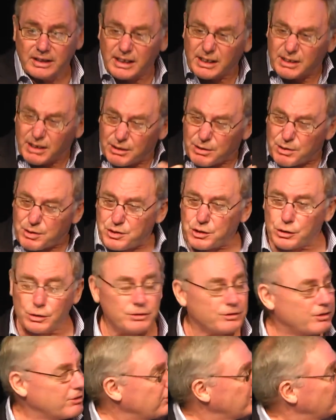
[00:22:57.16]
it
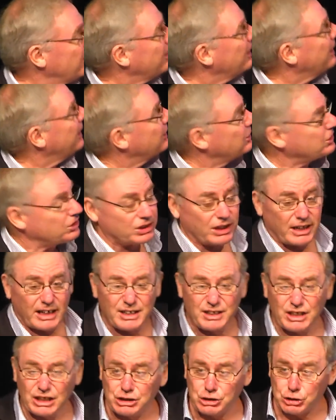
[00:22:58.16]
enthuses a niche,
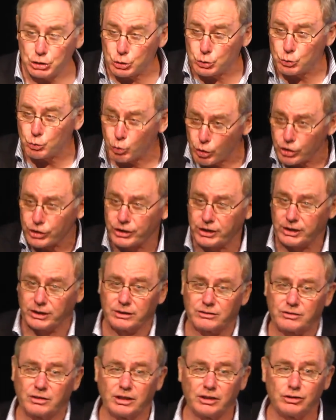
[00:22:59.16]
and then you work
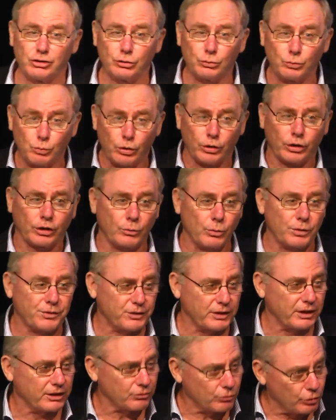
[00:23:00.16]
it, and you work with
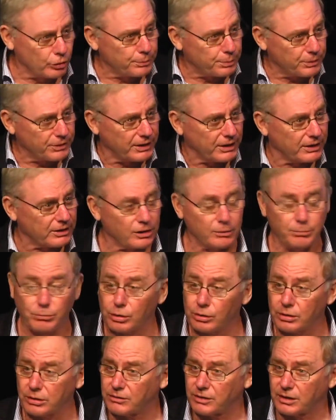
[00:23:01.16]
that group and that
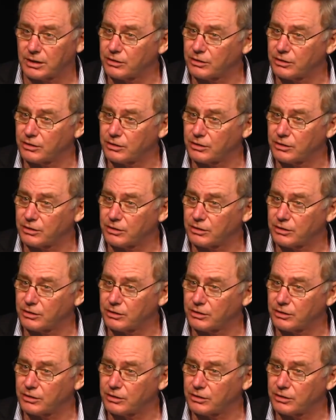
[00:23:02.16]
community,